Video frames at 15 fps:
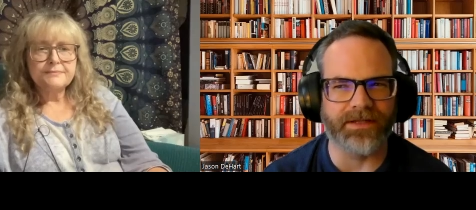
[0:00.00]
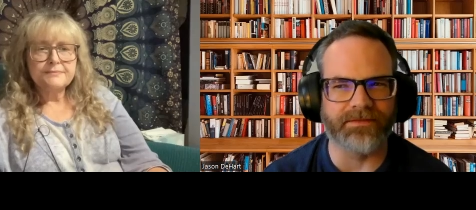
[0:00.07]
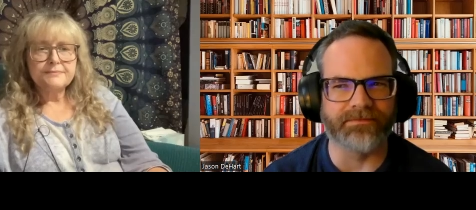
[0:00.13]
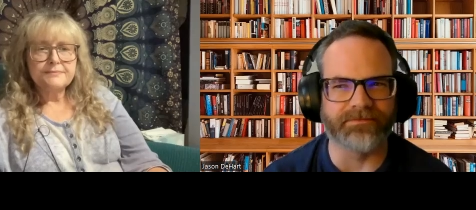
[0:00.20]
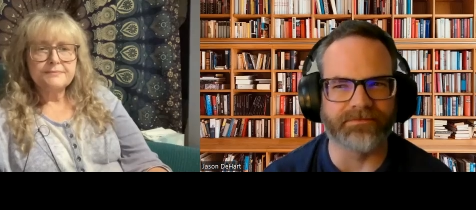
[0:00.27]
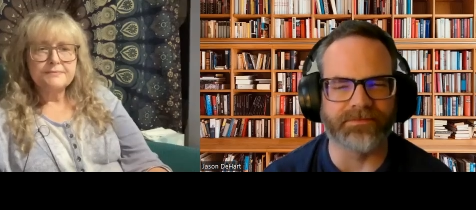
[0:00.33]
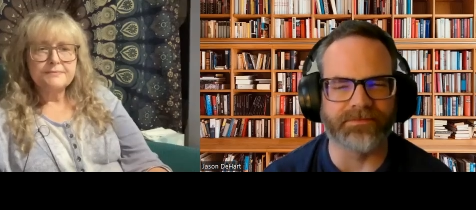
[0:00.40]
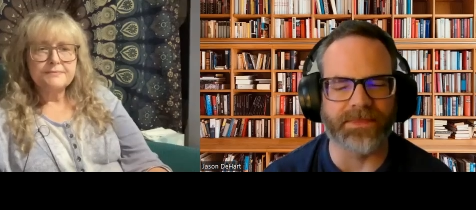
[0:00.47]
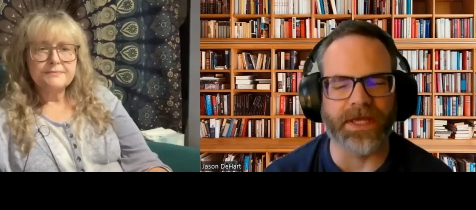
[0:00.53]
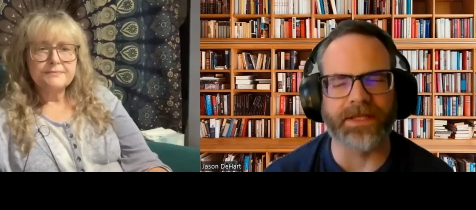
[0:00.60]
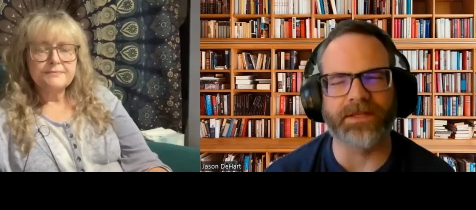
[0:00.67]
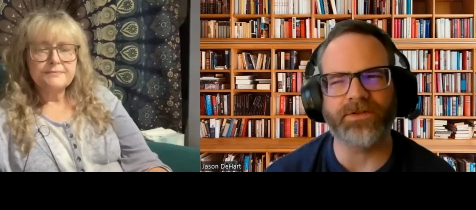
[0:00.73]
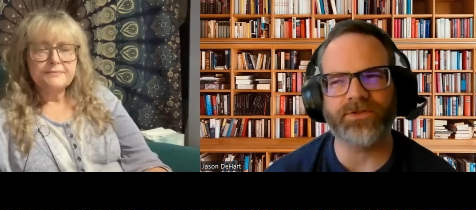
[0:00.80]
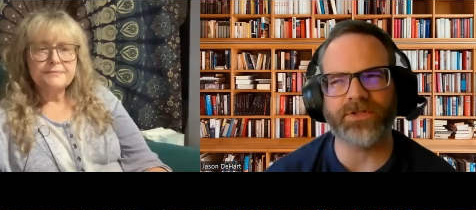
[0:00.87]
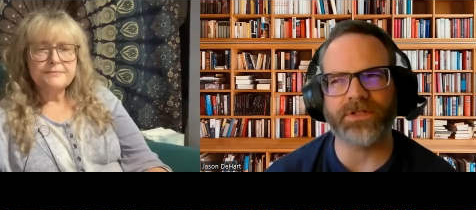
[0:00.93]
Speaker 1: Um,
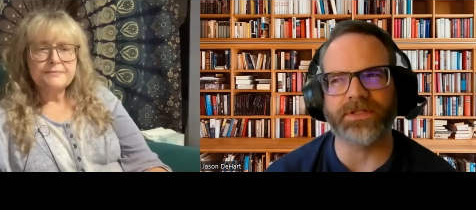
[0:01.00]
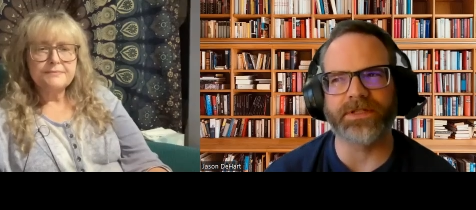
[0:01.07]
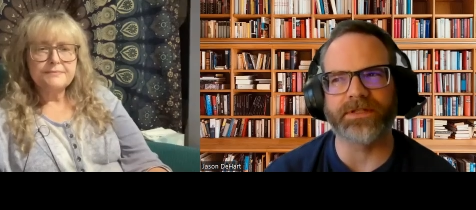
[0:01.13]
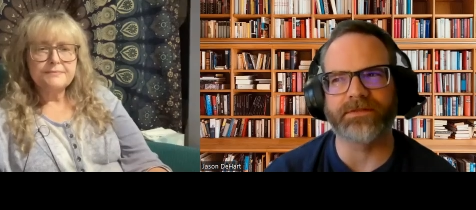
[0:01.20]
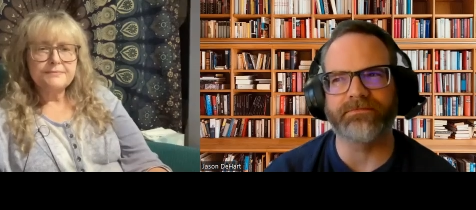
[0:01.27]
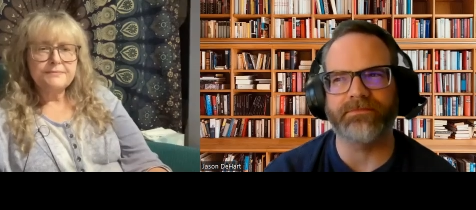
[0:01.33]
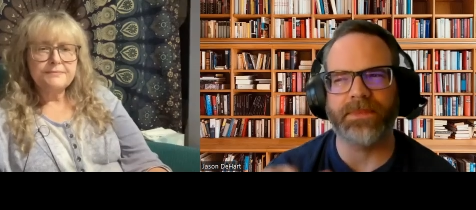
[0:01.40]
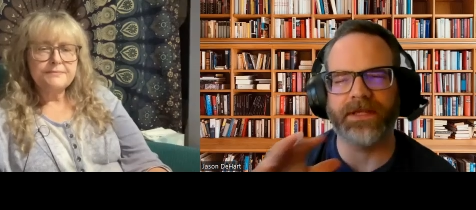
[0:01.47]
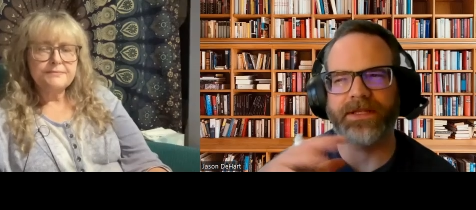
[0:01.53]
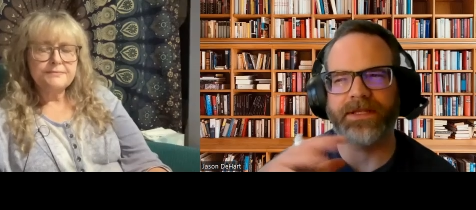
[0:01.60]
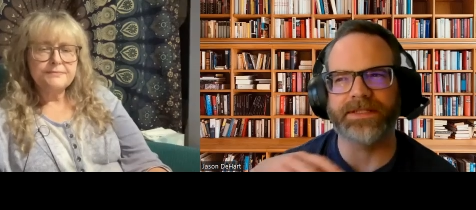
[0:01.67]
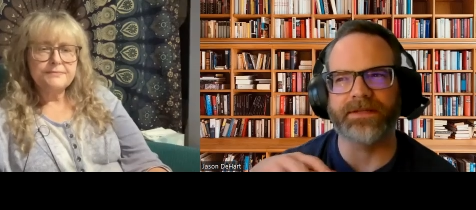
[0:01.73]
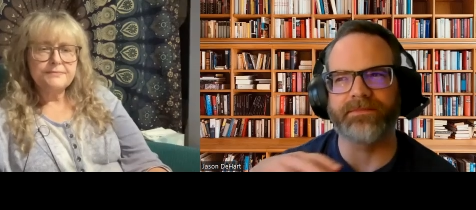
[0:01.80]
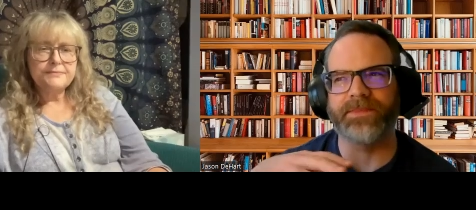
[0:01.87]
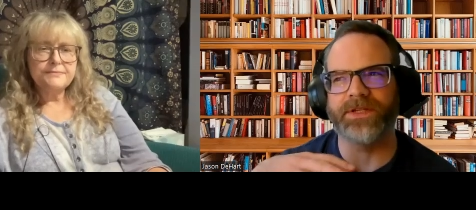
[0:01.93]
I usually,
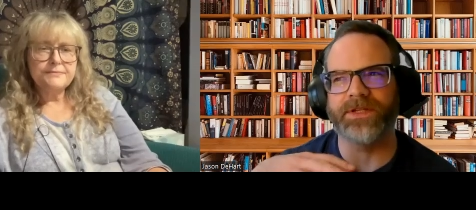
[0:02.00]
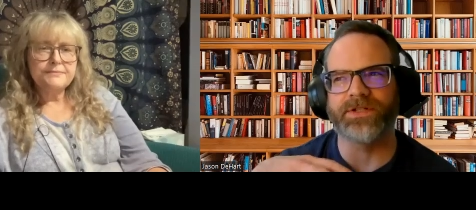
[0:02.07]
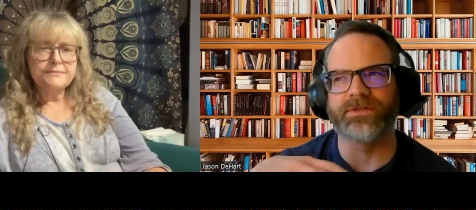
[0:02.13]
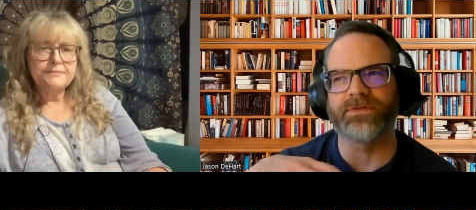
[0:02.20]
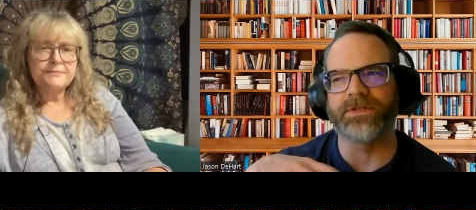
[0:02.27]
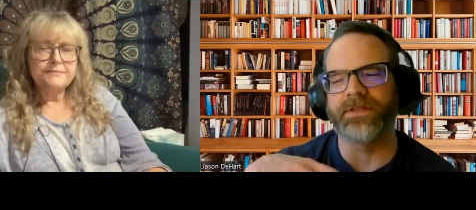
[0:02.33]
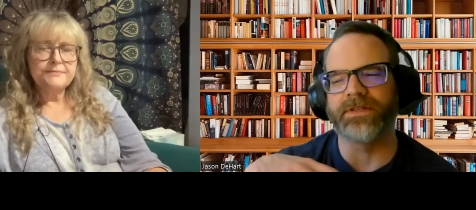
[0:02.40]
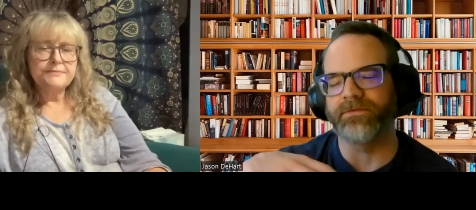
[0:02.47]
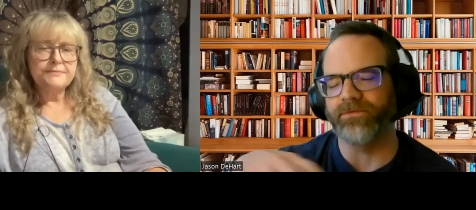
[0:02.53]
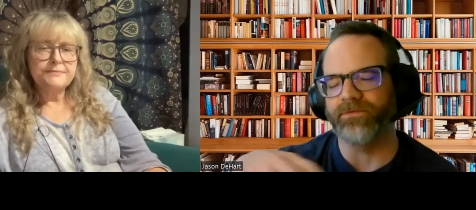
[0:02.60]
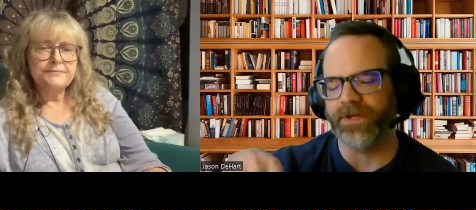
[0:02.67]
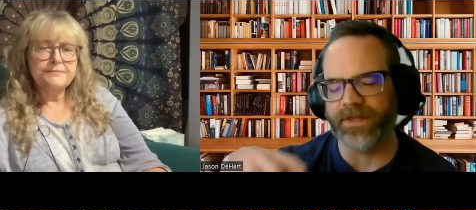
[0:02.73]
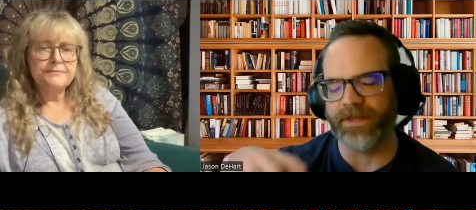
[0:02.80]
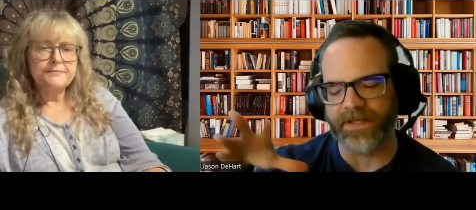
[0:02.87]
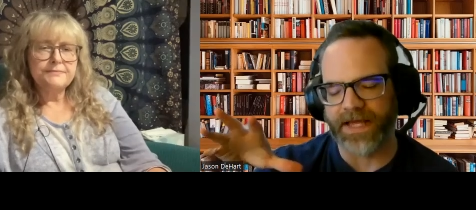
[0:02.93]
as I mentioned, the,
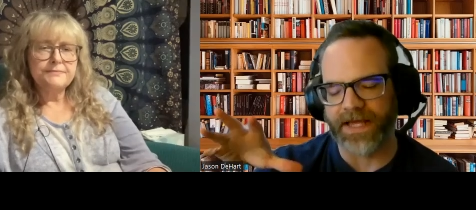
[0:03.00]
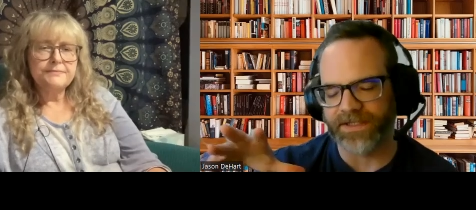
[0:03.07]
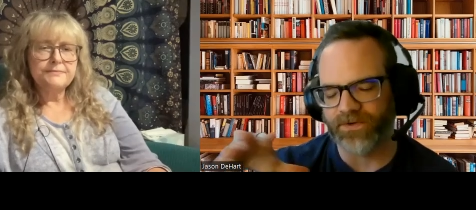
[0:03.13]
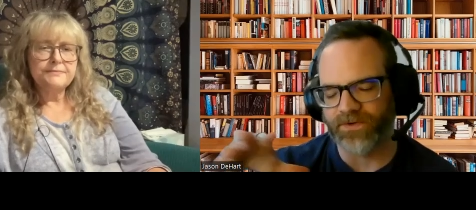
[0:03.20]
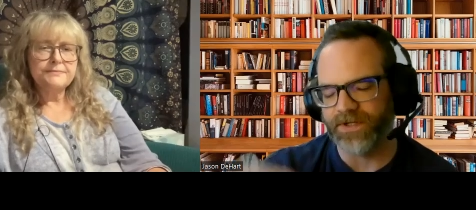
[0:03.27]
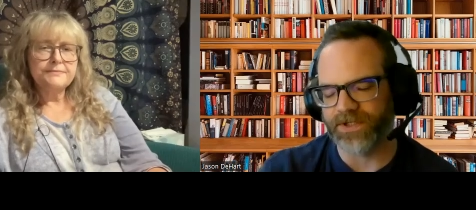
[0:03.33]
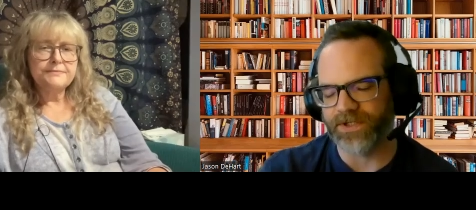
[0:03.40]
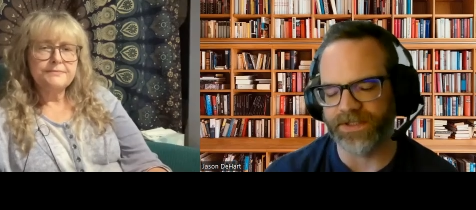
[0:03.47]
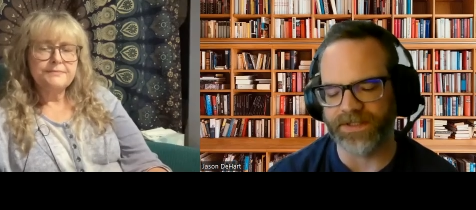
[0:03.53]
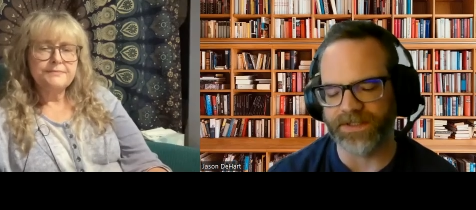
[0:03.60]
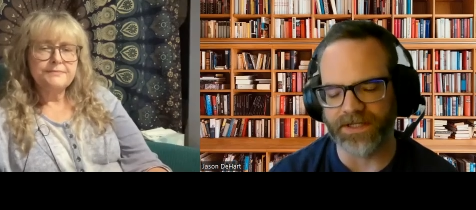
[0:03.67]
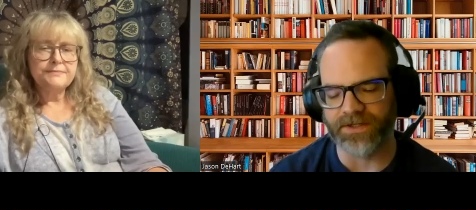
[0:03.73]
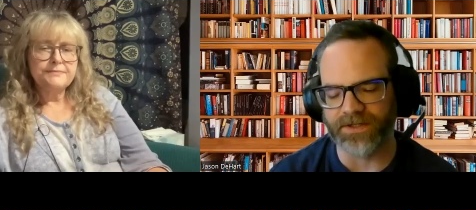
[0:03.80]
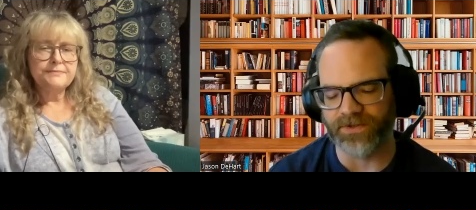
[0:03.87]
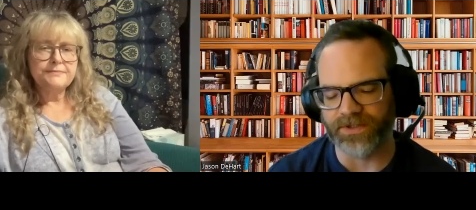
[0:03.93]
one of the last
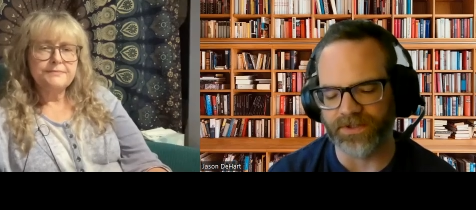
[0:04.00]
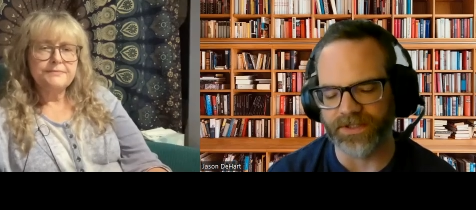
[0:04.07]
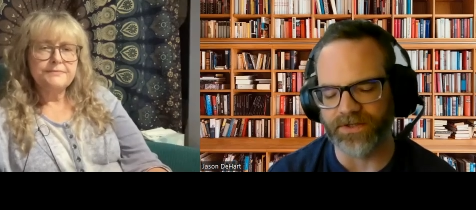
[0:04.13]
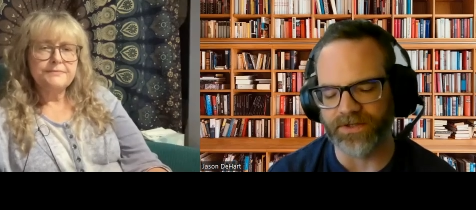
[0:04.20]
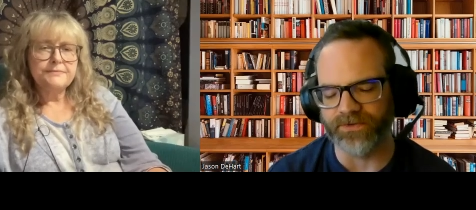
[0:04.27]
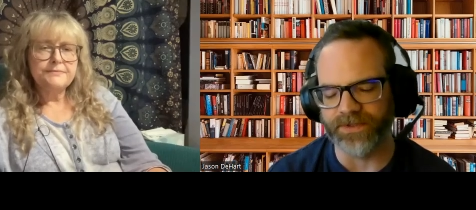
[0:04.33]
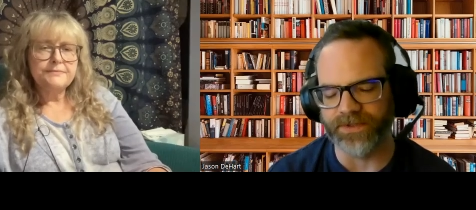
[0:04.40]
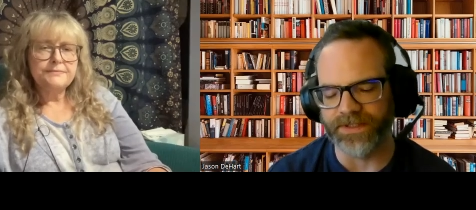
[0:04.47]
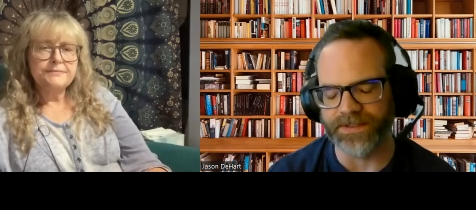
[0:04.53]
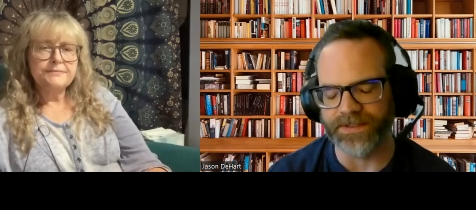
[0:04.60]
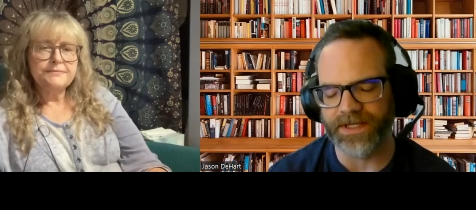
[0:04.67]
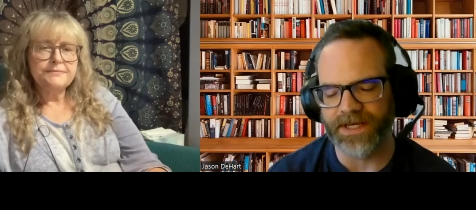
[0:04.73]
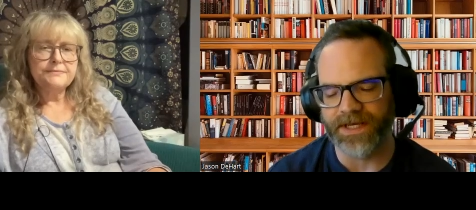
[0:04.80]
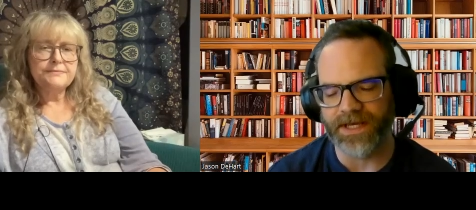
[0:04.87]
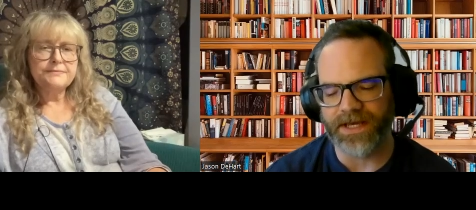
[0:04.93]
questions I usually hold
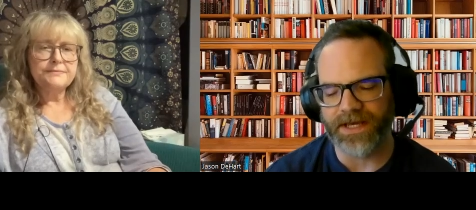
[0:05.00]
is